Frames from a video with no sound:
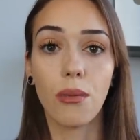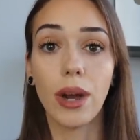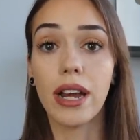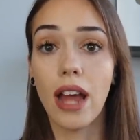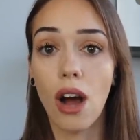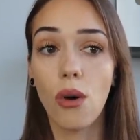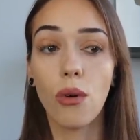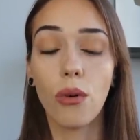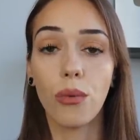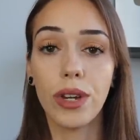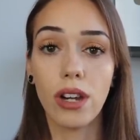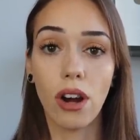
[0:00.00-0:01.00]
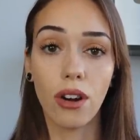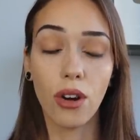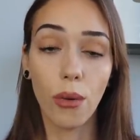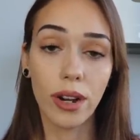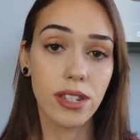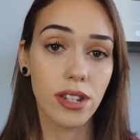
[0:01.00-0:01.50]
Right now we are
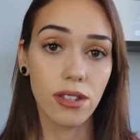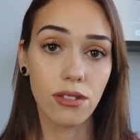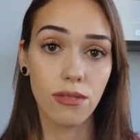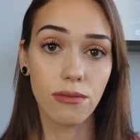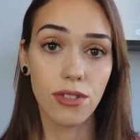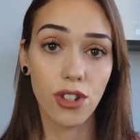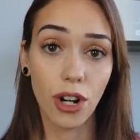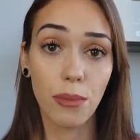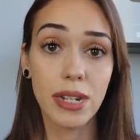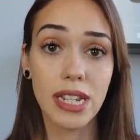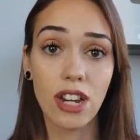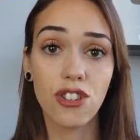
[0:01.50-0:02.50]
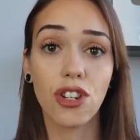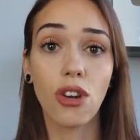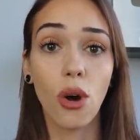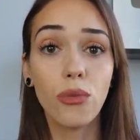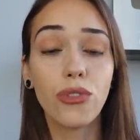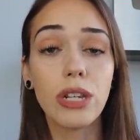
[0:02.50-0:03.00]
going to start a
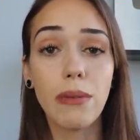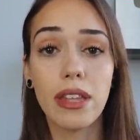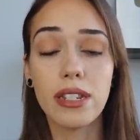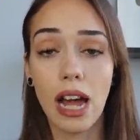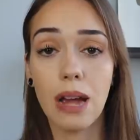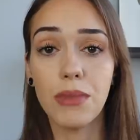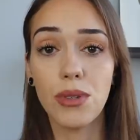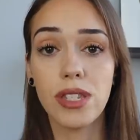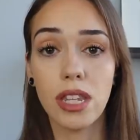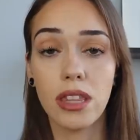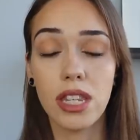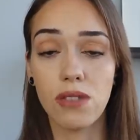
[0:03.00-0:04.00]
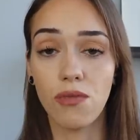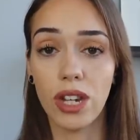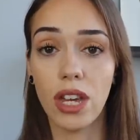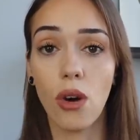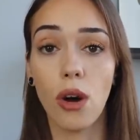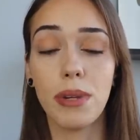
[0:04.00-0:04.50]
petition. Hopefully by the time you see this
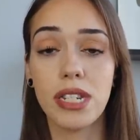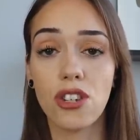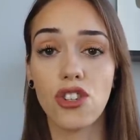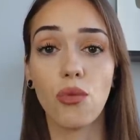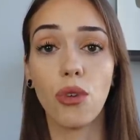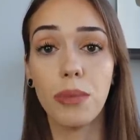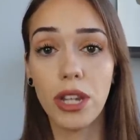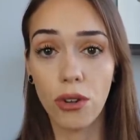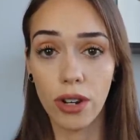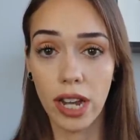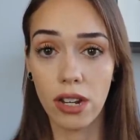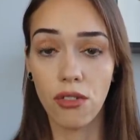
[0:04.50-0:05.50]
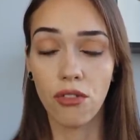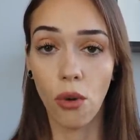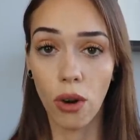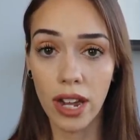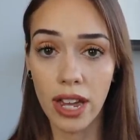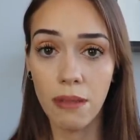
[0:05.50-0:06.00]
video, a petition will be created
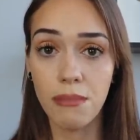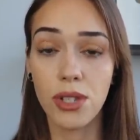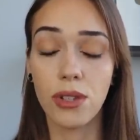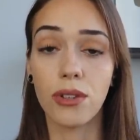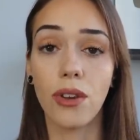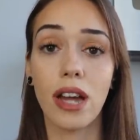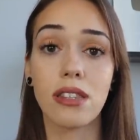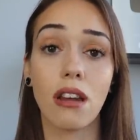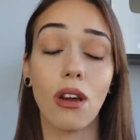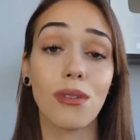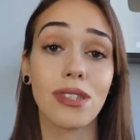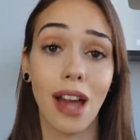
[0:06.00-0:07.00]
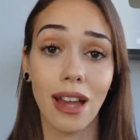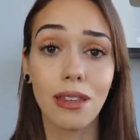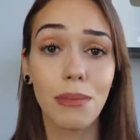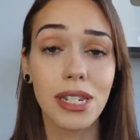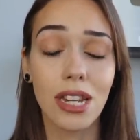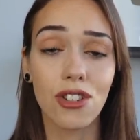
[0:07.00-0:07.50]
for him so that you guys can go sign
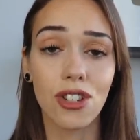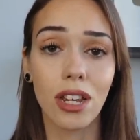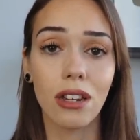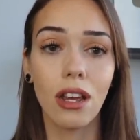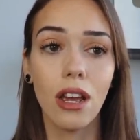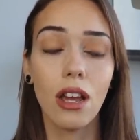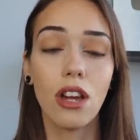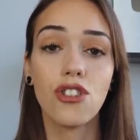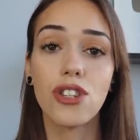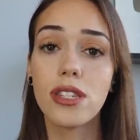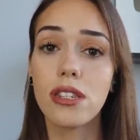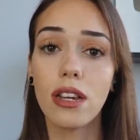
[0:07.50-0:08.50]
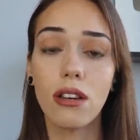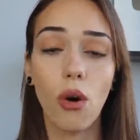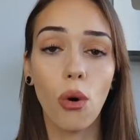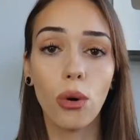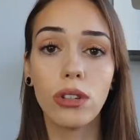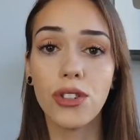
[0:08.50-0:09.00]
the petition just to
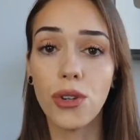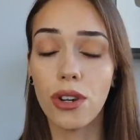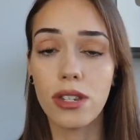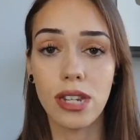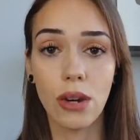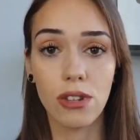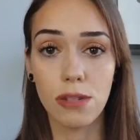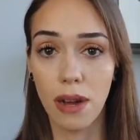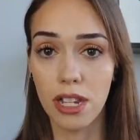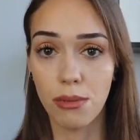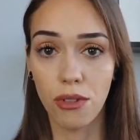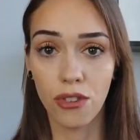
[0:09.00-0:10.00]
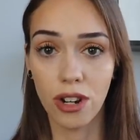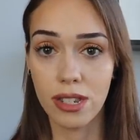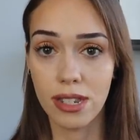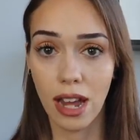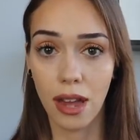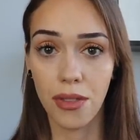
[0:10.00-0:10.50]
hold New York State responsible for
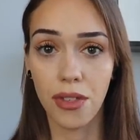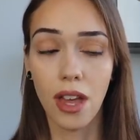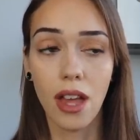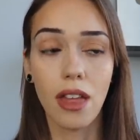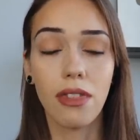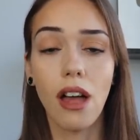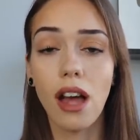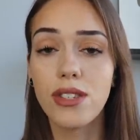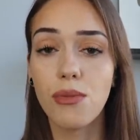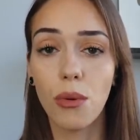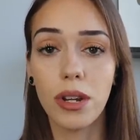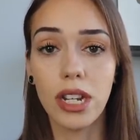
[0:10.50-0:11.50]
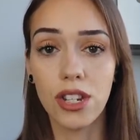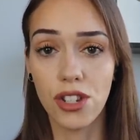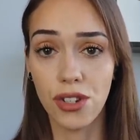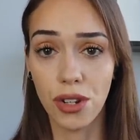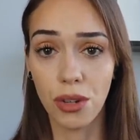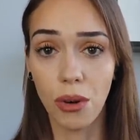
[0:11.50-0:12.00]
his death. That's what we need
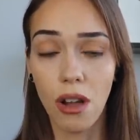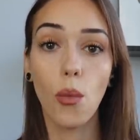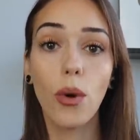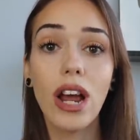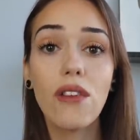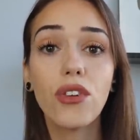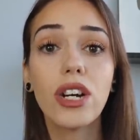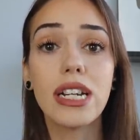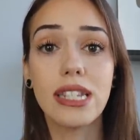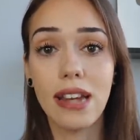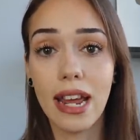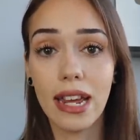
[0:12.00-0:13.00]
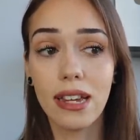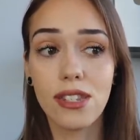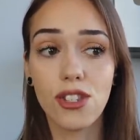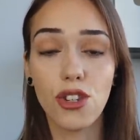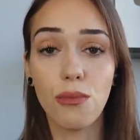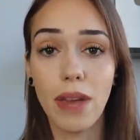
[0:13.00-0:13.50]
to do. Whatever it
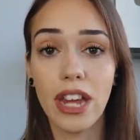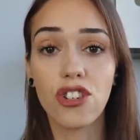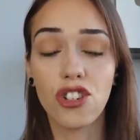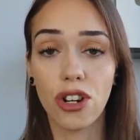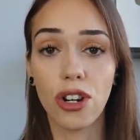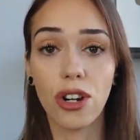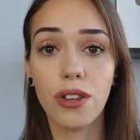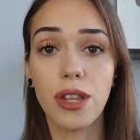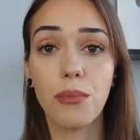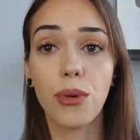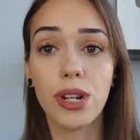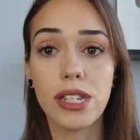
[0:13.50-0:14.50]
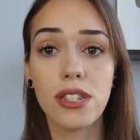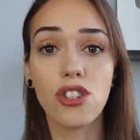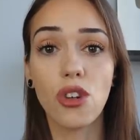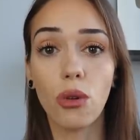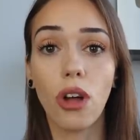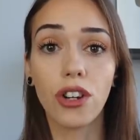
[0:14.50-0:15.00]
takes to make sure that
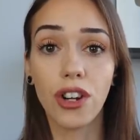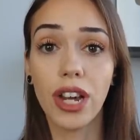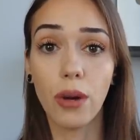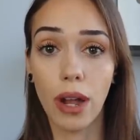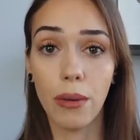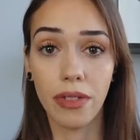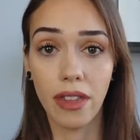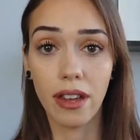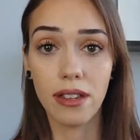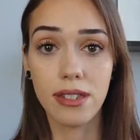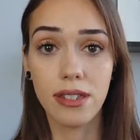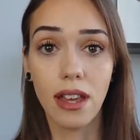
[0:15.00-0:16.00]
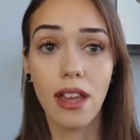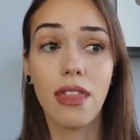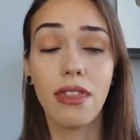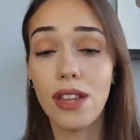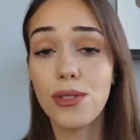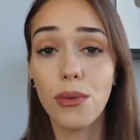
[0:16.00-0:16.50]
prisons no longer get away with this,
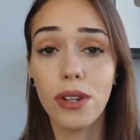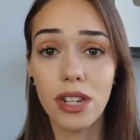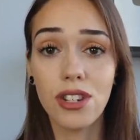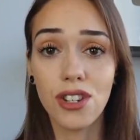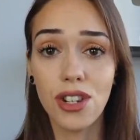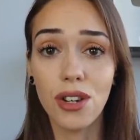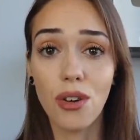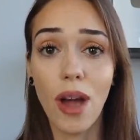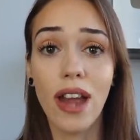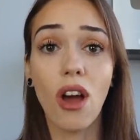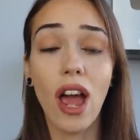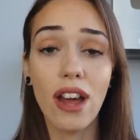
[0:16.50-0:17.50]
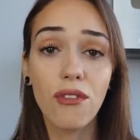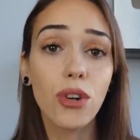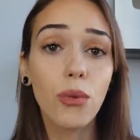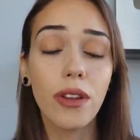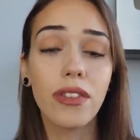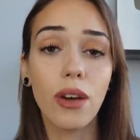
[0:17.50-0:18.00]
that's what we need to do. And
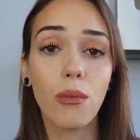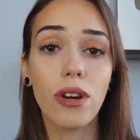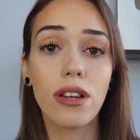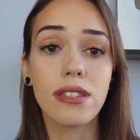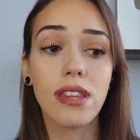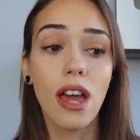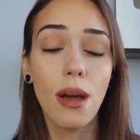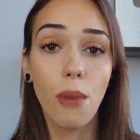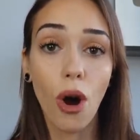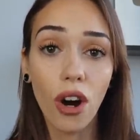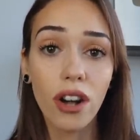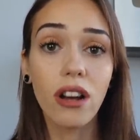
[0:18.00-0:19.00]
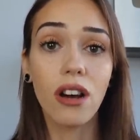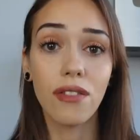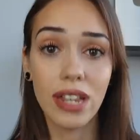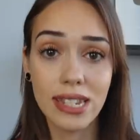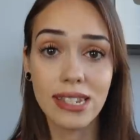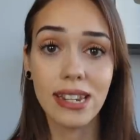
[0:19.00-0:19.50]
everyone that was part
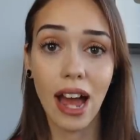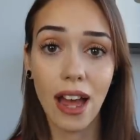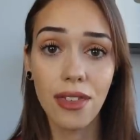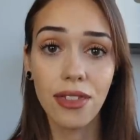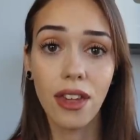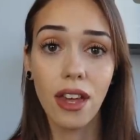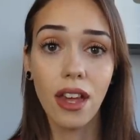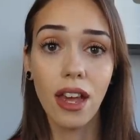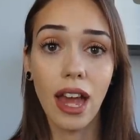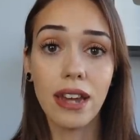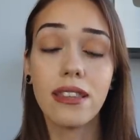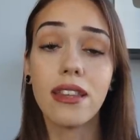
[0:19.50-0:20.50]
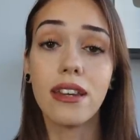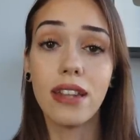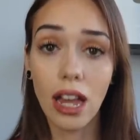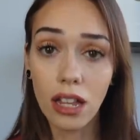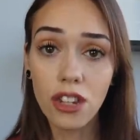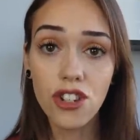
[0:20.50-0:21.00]
of his death and the
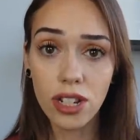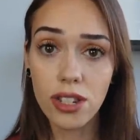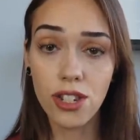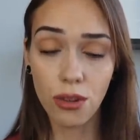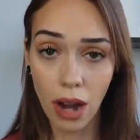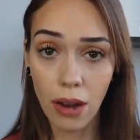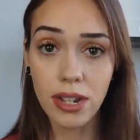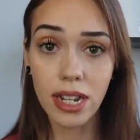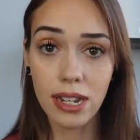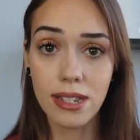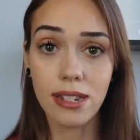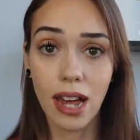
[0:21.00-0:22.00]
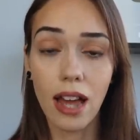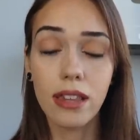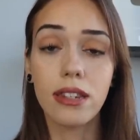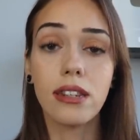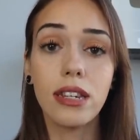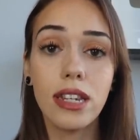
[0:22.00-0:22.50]
negligence surrounding his
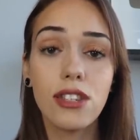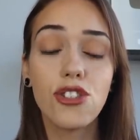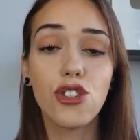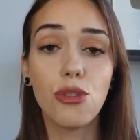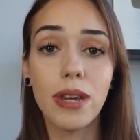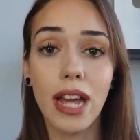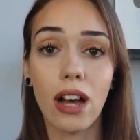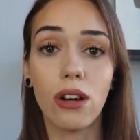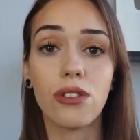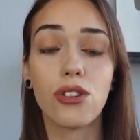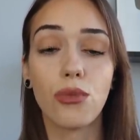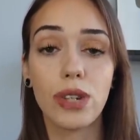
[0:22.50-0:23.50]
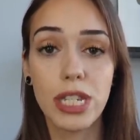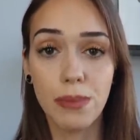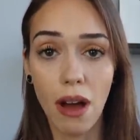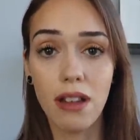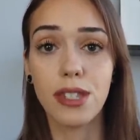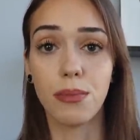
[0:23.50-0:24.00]
death needs to be held
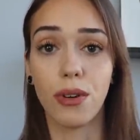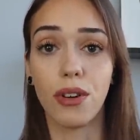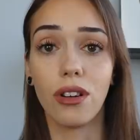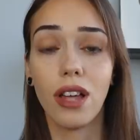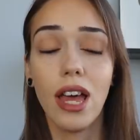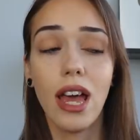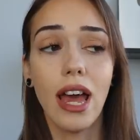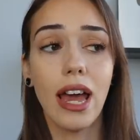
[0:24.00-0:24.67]
responsible.